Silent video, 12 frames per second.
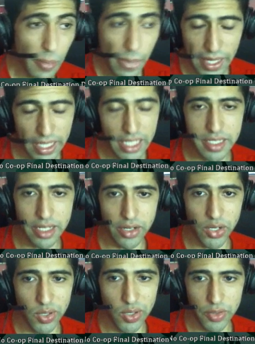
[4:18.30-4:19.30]
It is there,
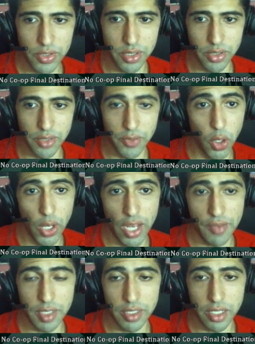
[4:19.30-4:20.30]
however, so if you don't have
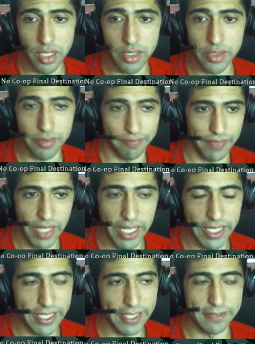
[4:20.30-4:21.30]
any gong,
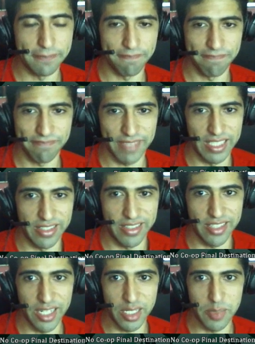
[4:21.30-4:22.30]
take it. It
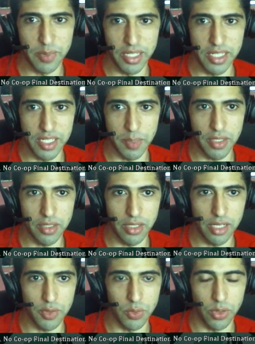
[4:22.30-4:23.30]
sucks, but it's something you'll
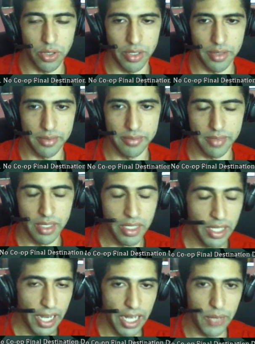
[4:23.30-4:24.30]
have to work on.
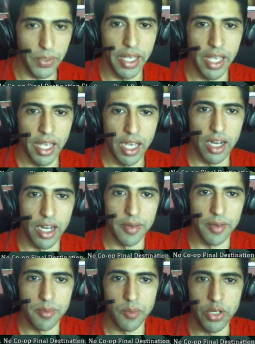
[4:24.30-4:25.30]
Anyway,
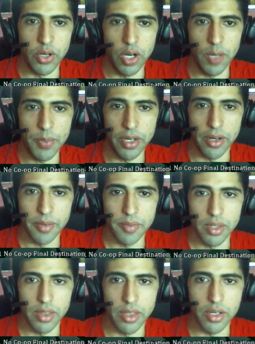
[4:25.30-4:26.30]
when you're up here,
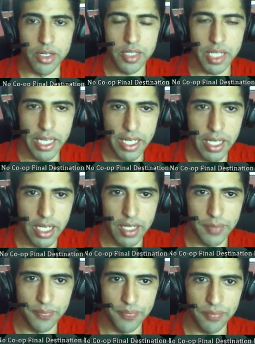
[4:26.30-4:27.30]
there's
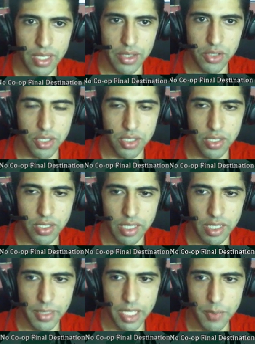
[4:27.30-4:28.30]
a tuck
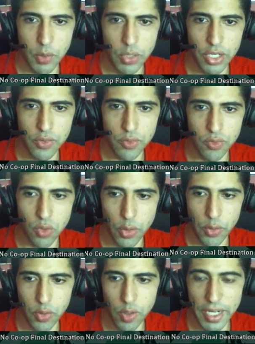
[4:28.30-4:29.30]
coming up. You want to roll
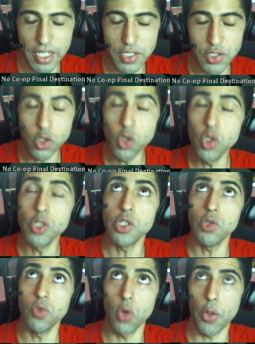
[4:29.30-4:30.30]
through him, and as soon as you
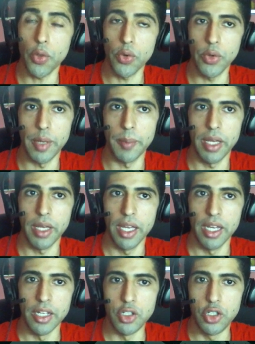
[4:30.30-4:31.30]
roll through him,
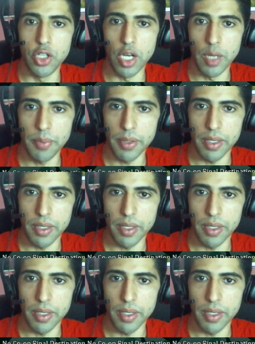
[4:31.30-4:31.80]
jump.